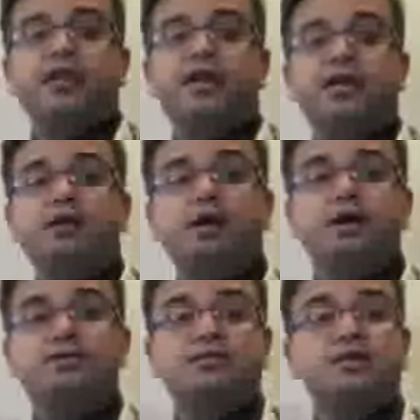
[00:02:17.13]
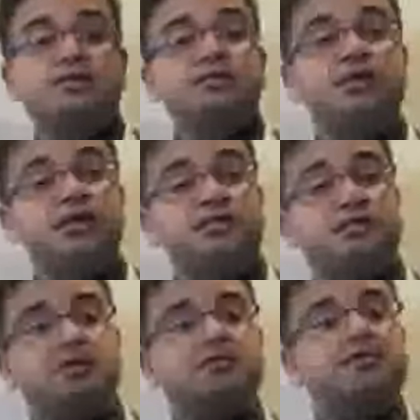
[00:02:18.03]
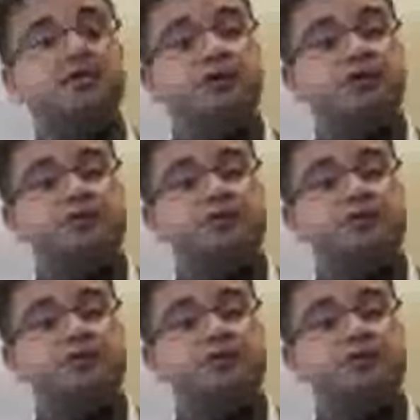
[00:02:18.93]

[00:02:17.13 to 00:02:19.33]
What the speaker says: When bugs get into the lungs,